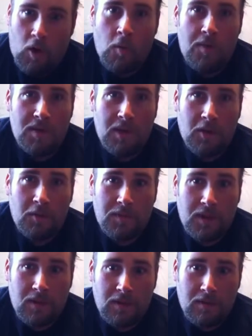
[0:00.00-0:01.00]
Hope it's a help
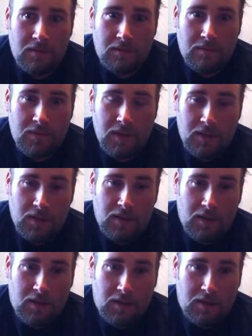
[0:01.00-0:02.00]
to you, and
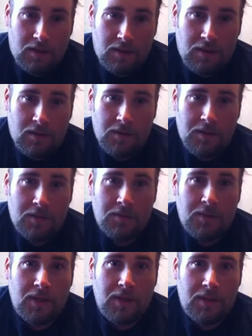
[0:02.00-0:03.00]
you know,
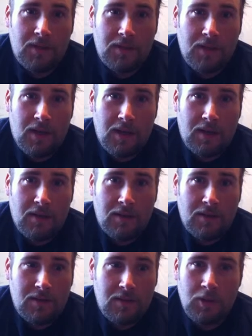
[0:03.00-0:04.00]
don't think that this guy here
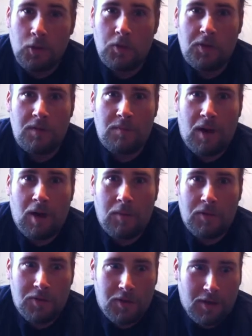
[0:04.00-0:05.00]
is losing his
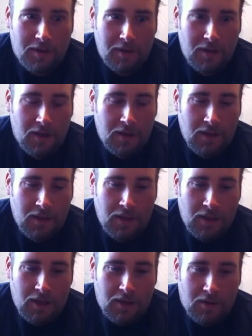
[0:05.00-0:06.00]
marbles or nothing. That,
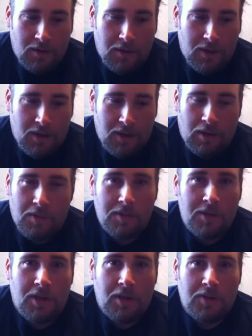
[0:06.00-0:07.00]
you know, he
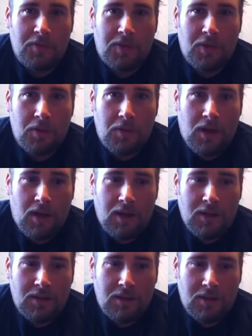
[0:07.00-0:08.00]
loads shells with no
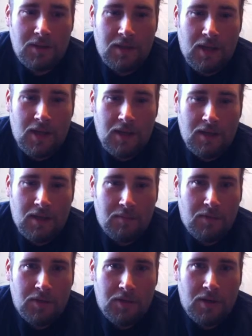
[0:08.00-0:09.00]
dies and this and that, and he
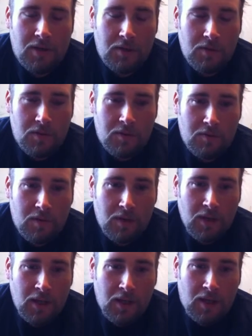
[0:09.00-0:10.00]
puts it on YouTube. Well,
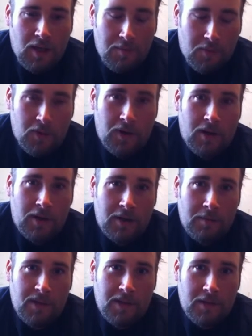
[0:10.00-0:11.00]
I put it on
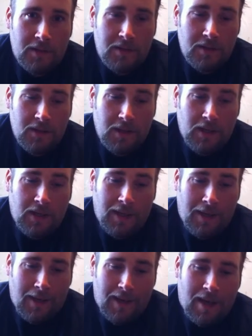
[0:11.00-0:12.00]
there because
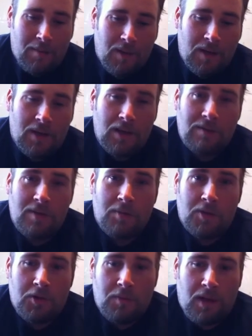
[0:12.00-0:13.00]
it can be done if you
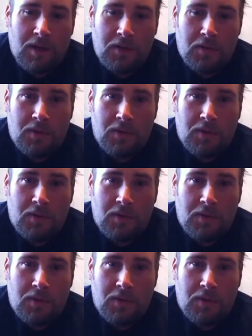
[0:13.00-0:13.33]
put your mind